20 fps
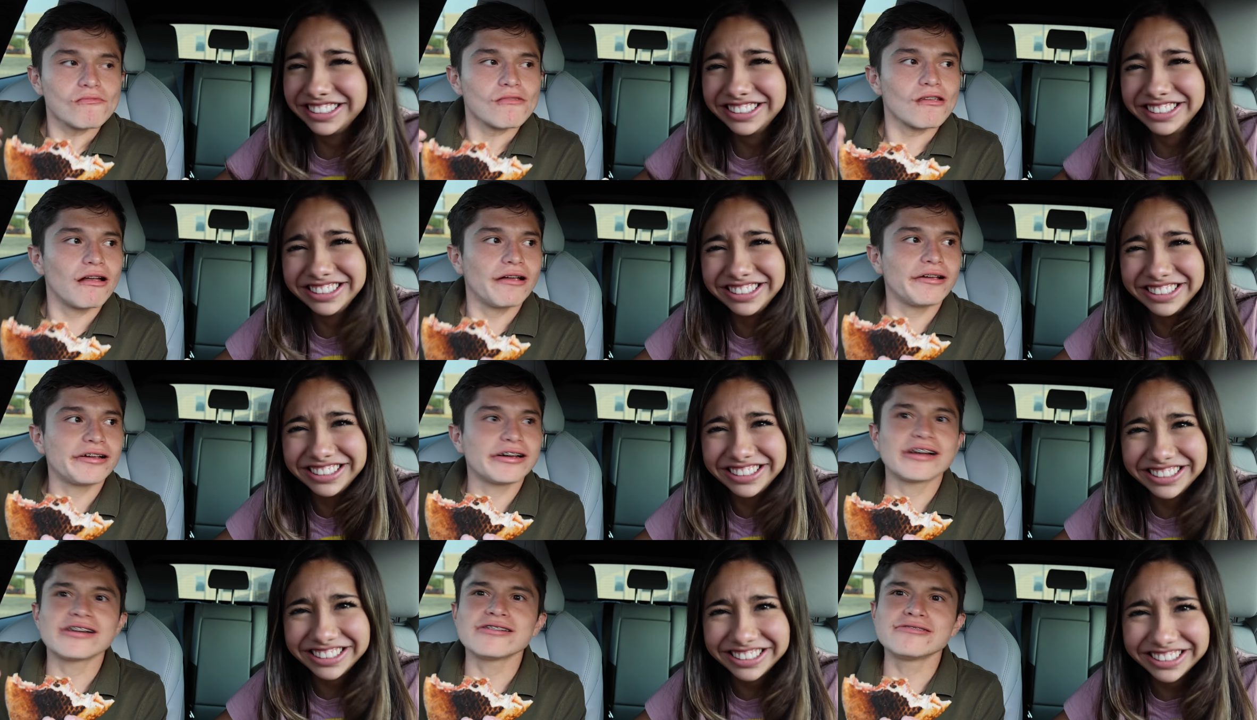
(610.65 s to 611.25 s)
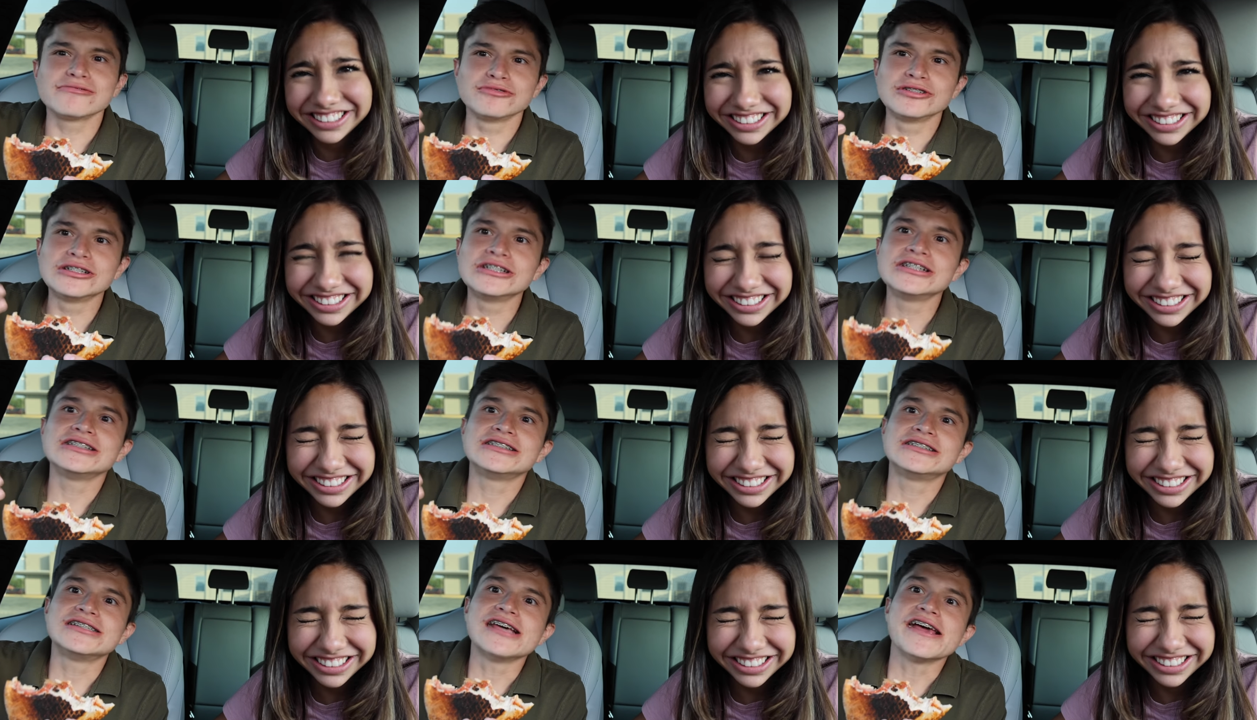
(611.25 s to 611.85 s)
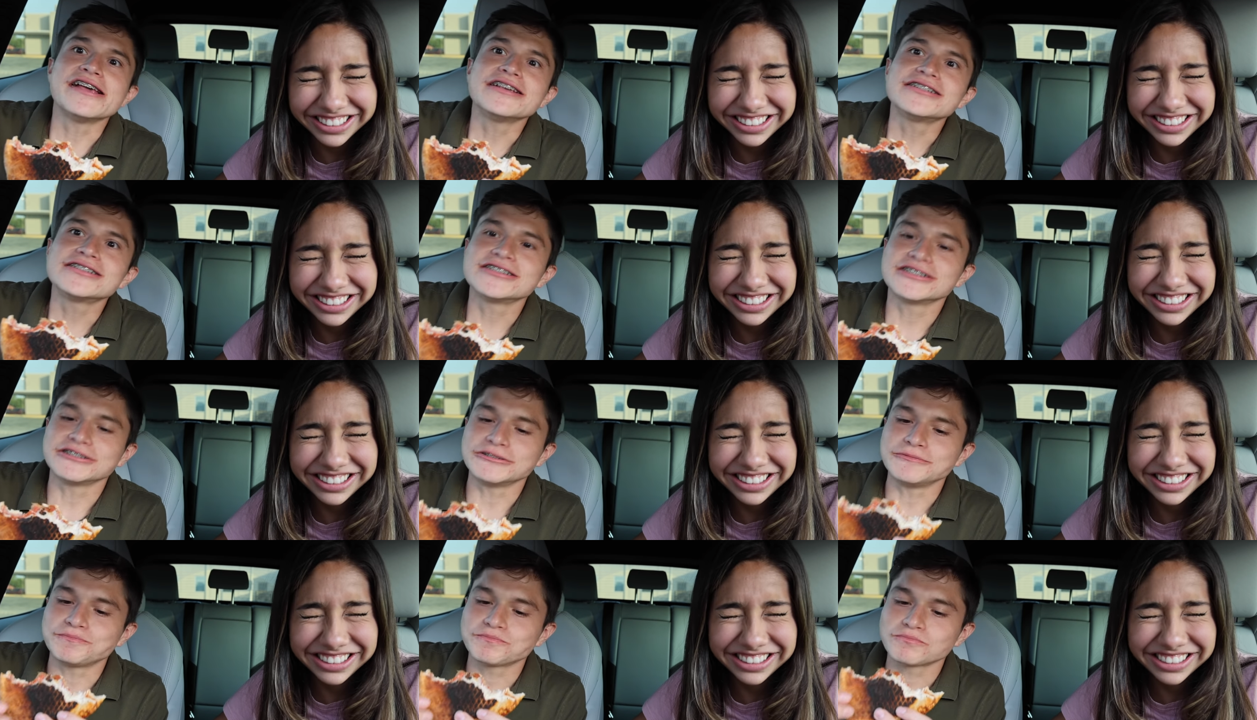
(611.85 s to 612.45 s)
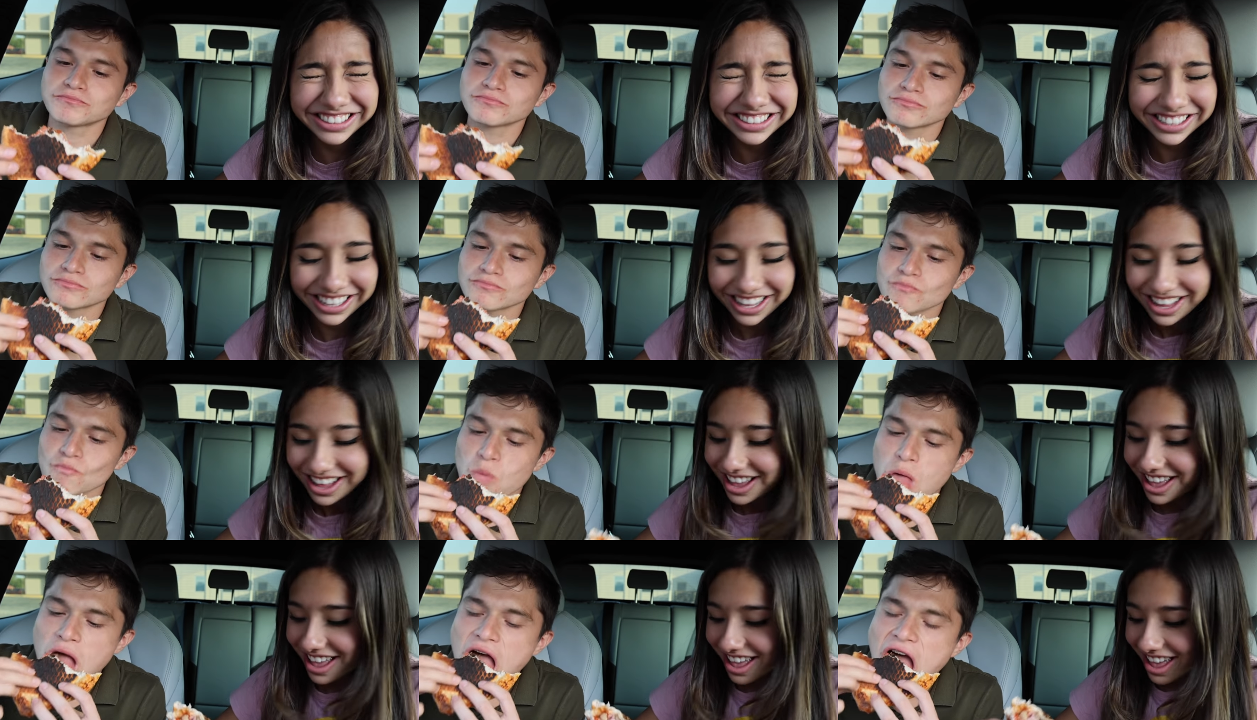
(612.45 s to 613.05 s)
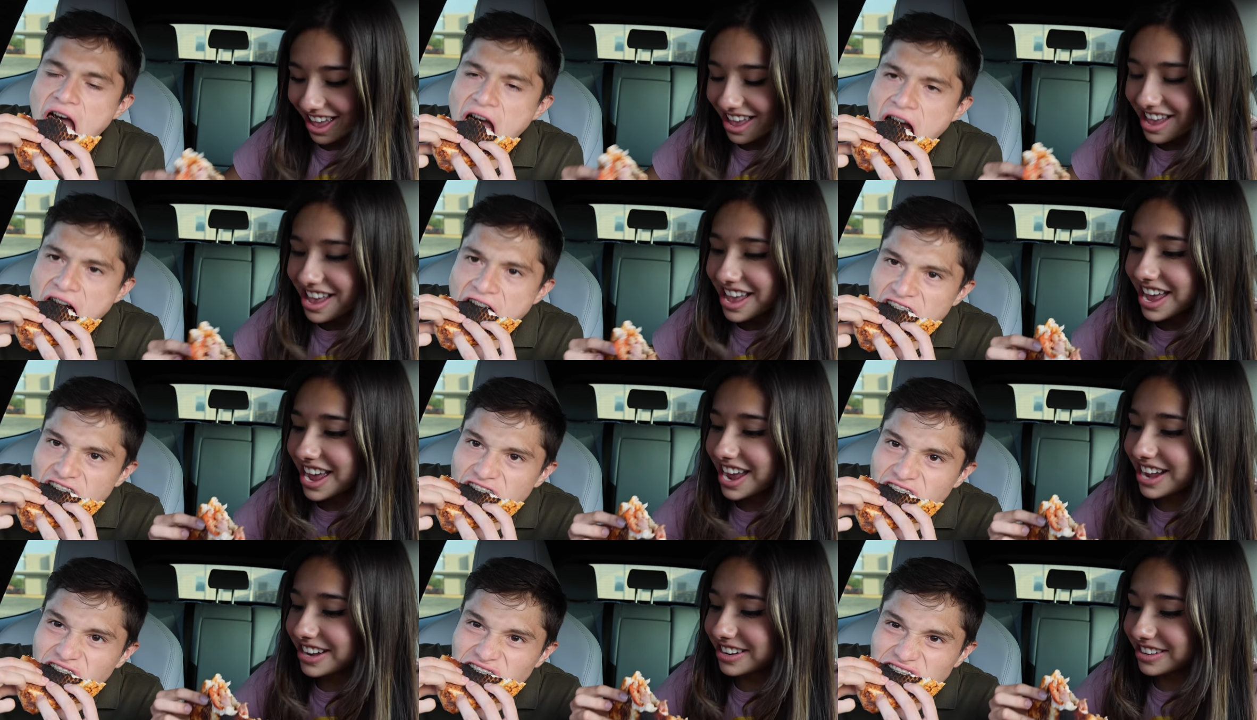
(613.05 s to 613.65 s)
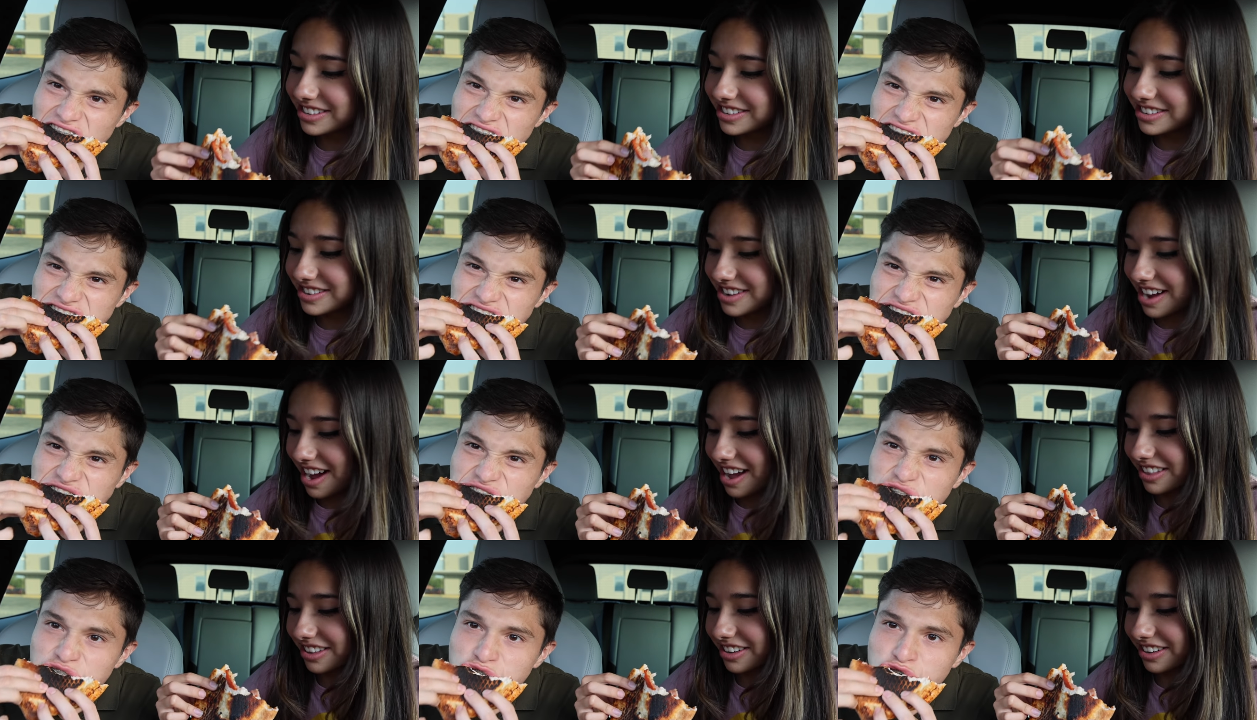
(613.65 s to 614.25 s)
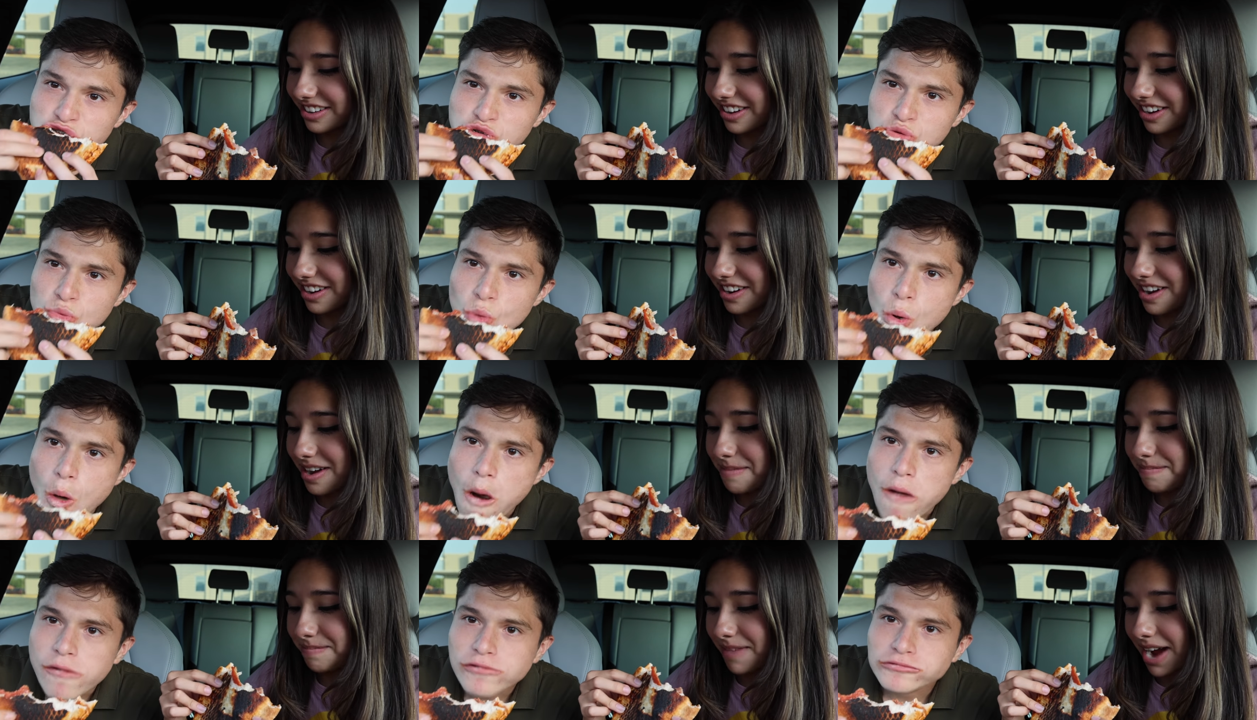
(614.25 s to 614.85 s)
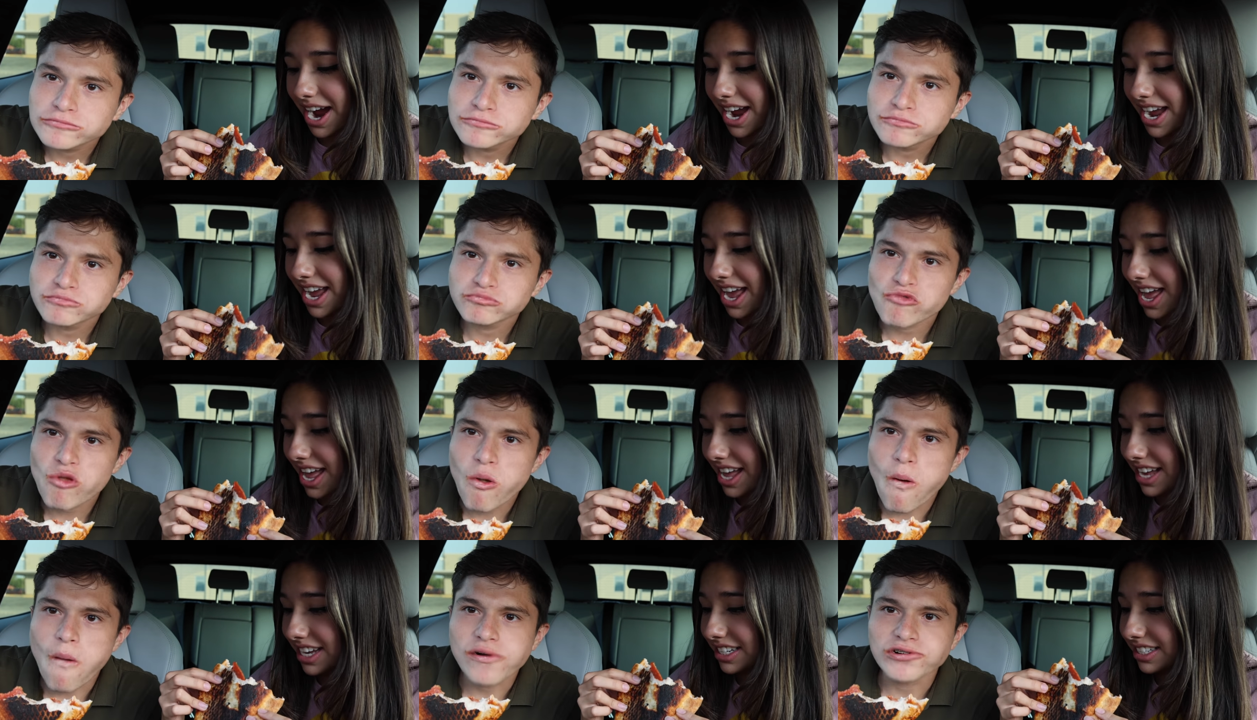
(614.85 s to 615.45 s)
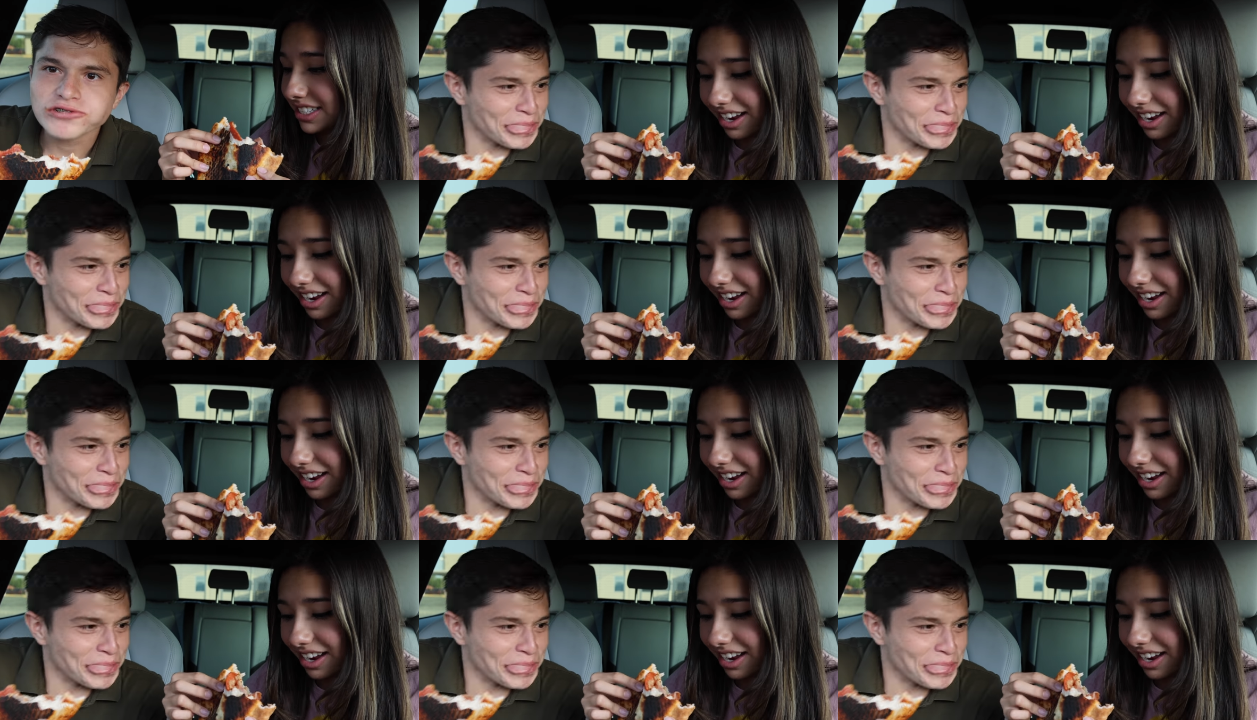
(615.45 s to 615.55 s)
Speaker 1: I gotta really taste it.
Speaker 2: It does not look good on my end.